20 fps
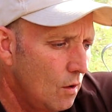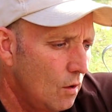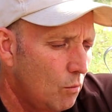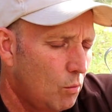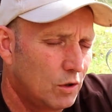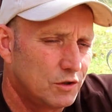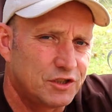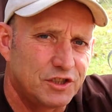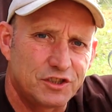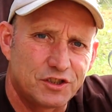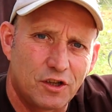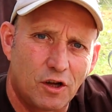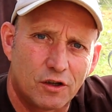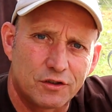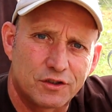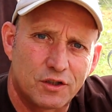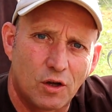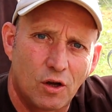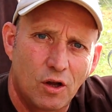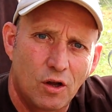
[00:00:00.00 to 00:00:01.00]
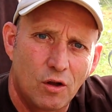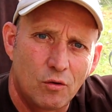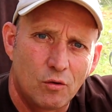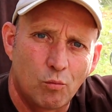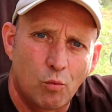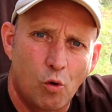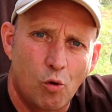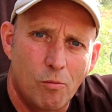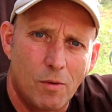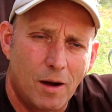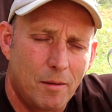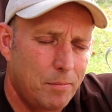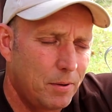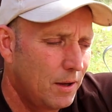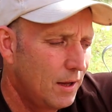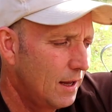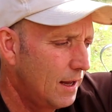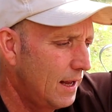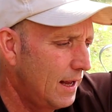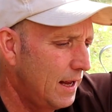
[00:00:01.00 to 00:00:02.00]
once it starts to warm up,
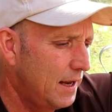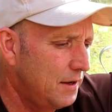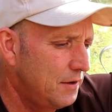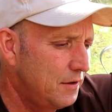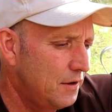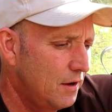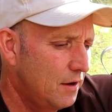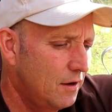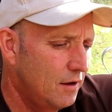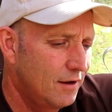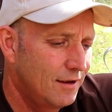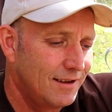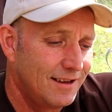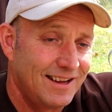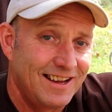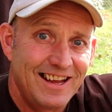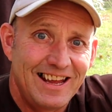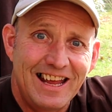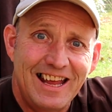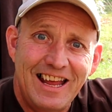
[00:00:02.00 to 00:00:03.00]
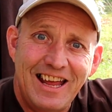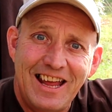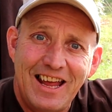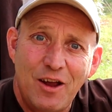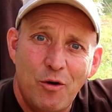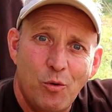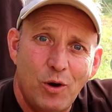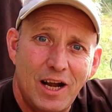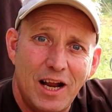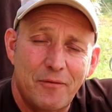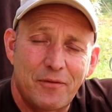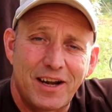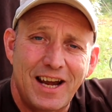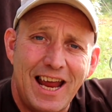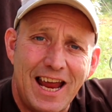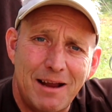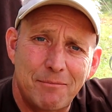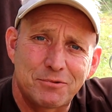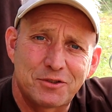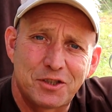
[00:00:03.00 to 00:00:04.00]
and we'll have an
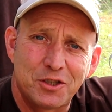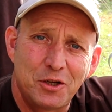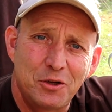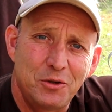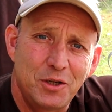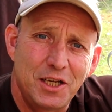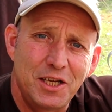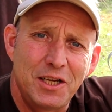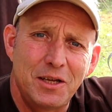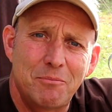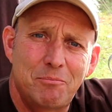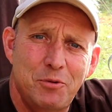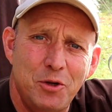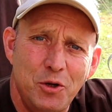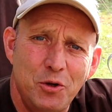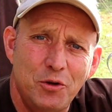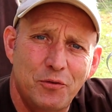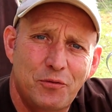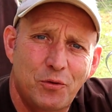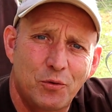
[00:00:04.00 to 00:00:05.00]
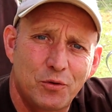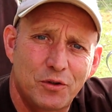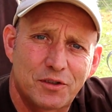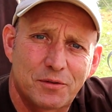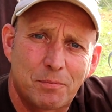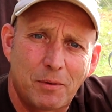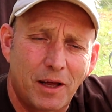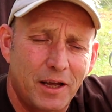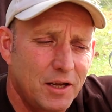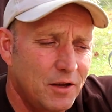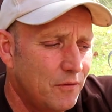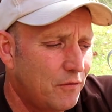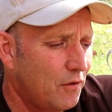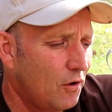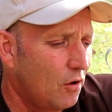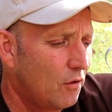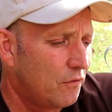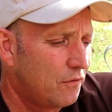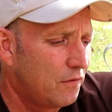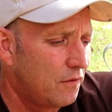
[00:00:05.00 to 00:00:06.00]
absolutely beautiful display
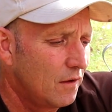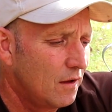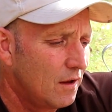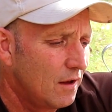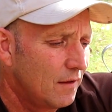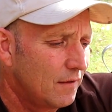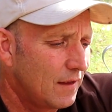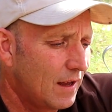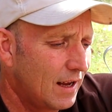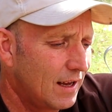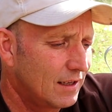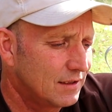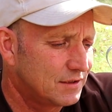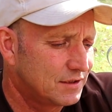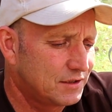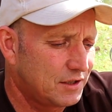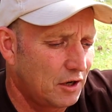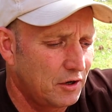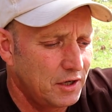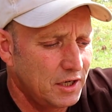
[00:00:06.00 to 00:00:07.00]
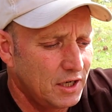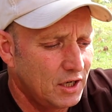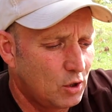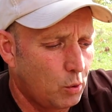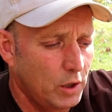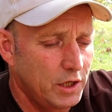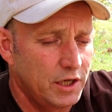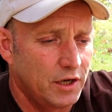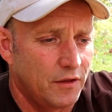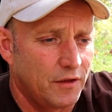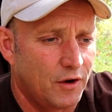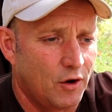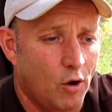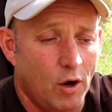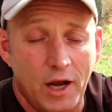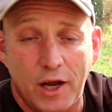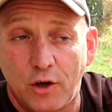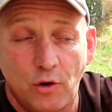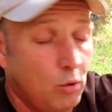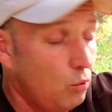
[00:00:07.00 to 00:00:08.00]
of that stunning Queen of the
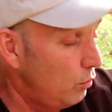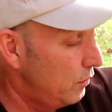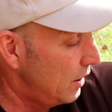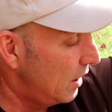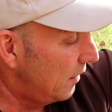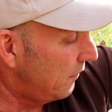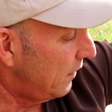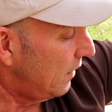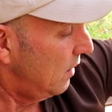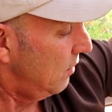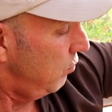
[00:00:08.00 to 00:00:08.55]
Night and all the other.